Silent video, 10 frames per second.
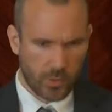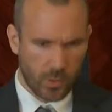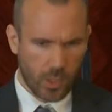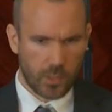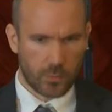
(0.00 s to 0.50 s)

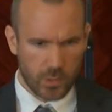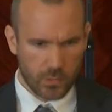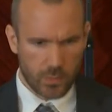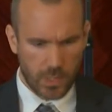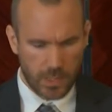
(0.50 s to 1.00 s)
God, which
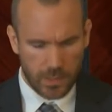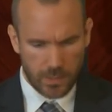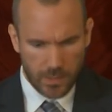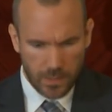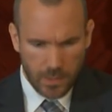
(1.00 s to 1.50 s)
created
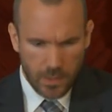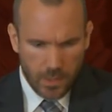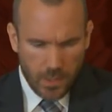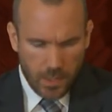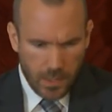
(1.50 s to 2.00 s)
it.
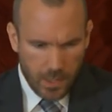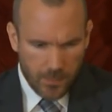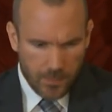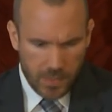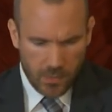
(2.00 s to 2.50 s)

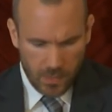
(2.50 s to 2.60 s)
So